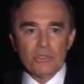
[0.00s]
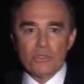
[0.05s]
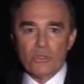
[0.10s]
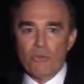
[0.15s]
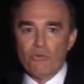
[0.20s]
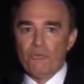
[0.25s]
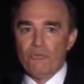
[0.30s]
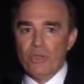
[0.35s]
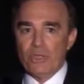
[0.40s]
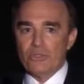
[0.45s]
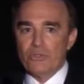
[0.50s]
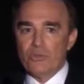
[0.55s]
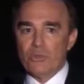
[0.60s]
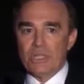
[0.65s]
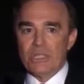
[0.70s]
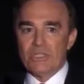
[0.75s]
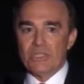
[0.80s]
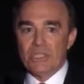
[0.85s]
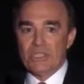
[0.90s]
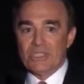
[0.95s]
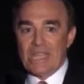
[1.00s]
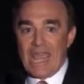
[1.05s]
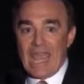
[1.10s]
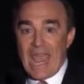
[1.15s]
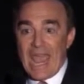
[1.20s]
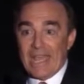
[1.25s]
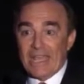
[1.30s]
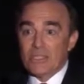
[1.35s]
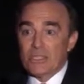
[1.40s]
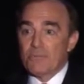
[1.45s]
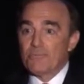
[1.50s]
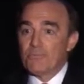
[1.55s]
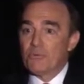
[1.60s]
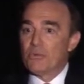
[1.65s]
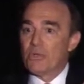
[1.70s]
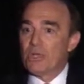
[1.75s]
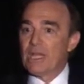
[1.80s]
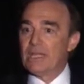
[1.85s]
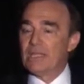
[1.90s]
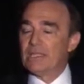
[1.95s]
So vitreous is
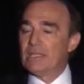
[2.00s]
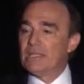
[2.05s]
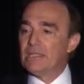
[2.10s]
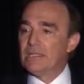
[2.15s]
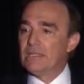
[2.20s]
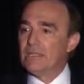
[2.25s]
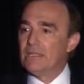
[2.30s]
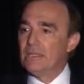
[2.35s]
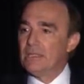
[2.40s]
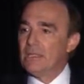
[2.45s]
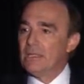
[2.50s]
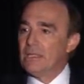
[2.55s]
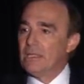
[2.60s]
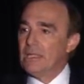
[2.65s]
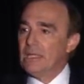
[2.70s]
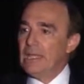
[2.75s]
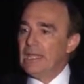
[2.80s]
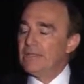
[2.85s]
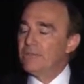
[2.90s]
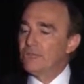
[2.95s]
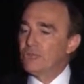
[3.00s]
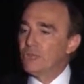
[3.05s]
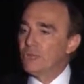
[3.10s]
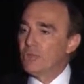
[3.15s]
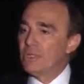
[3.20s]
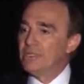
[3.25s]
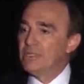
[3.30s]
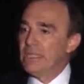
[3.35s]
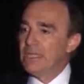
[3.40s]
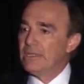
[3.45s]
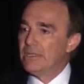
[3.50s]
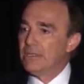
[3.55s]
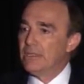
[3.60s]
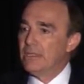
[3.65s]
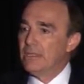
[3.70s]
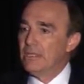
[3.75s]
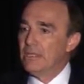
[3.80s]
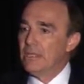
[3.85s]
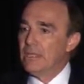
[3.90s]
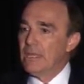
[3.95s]
aspirated into a
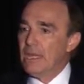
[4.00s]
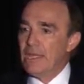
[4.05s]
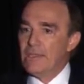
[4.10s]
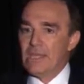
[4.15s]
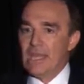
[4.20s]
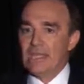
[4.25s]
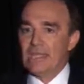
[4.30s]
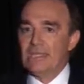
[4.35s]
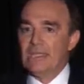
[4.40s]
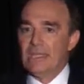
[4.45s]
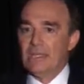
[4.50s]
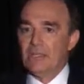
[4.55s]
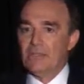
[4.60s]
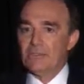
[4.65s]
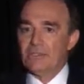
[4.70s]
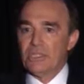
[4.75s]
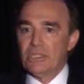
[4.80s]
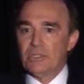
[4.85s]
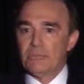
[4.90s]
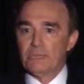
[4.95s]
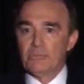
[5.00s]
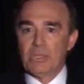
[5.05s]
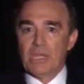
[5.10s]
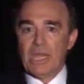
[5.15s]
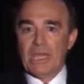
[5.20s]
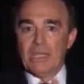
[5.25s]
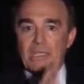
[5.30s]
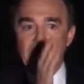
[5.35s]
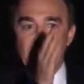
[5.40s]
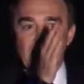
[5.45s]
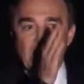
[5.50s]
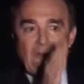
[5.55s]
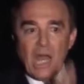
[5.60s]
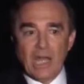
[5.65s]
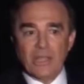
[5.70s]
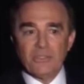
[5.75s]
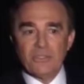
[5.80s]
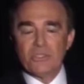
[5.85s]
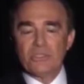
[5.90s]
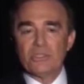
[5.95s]
needle, and then a guillotine blade
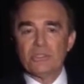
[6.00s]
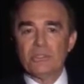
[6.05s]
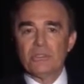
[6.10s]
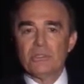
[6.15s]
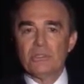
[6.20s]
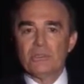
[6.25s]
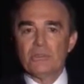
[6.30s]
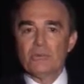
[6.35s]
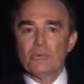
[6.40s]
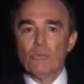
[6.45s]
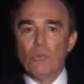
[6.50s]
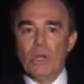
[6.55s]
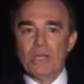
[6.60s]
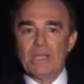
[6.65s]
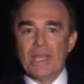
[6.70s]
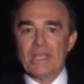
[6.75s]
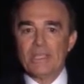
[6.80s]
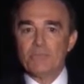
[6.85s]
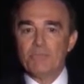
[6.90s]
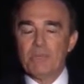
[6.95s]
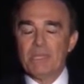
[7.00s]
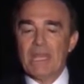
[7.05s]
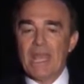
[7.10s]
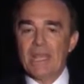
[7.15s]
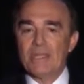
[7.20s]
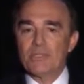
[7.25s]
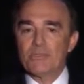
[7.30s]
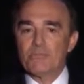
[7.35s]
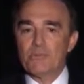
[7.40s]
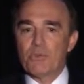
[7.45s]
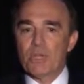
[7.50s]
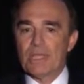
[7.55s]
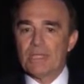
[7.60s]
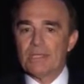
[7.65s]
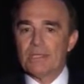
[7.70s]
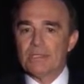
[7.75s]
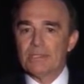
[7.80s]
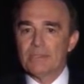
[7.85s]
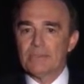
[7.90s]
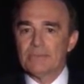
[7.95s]
cuts what has been
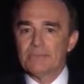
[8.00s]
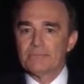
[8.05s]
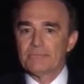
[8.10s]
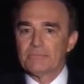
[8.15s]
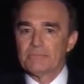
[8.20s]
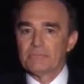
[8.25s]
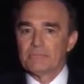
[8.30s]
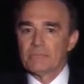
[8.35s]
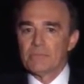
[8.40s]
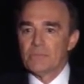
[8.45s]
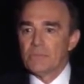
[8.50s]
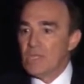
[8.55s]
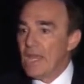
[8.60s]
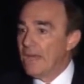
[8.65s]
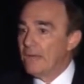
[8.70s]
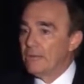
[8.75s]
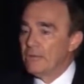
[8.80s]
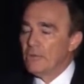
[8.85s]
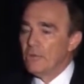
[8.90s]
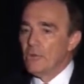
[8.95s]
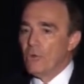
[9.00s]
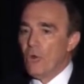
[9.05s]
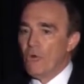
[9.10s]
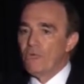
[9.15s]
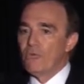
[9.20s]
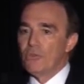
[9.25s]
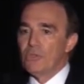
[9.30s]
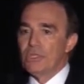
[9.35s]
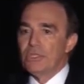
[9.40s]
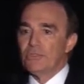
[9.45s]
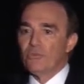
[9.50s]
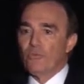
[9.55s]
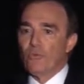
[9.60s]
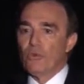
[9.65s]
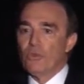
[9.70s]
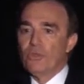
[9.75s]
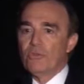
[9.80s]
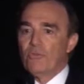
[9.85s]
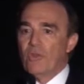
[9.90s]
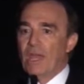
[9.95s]
aspirated. Now, over these
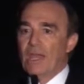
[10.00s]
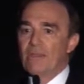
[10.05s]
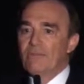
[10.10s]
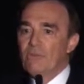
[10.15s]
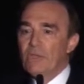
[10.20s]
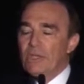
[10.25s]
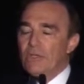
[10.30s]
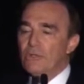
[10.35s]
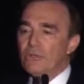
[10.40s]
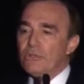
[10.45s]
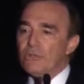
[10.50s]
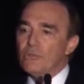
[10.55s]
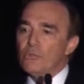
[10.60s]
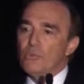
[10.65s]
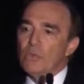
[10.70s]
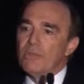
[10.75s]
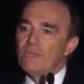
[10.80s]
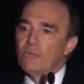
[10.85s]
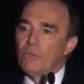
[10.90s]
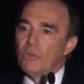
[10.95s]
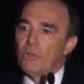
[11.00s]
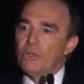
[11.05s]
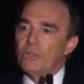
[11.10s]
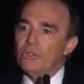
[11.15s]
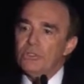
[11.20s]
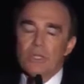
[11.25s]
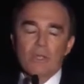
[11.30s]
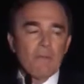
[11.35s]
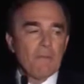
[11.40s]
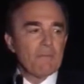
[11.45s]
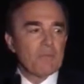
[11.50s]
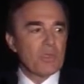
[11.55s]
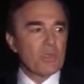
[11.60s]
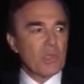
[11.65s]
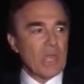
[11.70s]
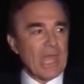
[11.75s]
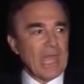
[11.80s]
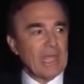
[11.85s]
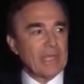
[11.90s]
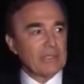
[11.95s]
forty-five years, we've learned
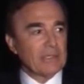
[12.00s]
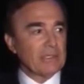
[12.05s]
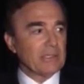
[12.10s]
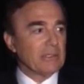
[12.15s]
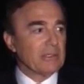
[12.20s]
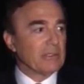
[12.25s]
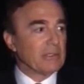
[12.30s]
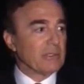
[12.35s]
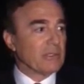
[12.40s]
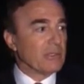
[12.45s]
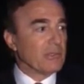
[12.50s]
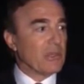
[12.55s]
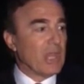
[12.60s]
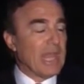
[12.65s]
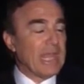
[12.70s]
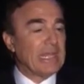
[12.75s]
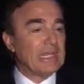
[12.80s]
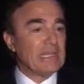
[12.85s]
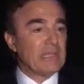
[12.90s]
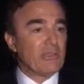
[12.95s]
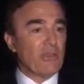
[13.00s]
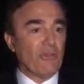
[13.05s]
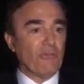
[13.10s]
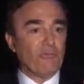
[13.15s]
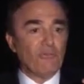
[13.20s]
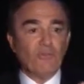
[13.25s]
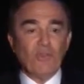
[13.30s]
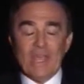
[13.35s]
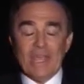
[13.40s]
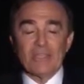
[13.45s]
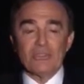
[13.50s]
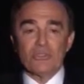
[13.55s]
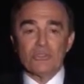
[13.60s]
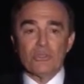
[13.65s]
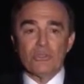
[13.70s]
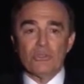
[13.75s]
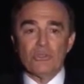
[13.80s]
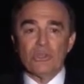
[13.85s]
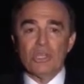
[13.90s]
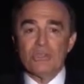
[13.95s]
that, that the
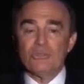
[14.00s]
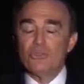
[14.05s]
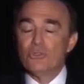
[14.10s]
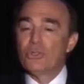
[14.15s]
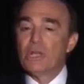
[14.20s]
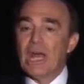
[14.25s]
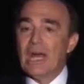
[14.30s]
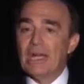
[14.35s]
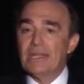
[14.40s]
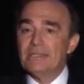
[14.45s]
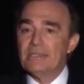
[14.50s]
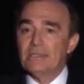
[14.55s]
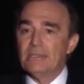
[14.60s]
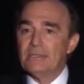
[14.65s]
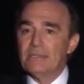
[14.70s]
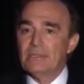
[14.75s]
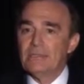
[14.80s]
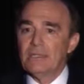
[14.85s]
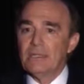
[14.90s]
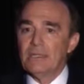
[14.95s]
faster that you cut,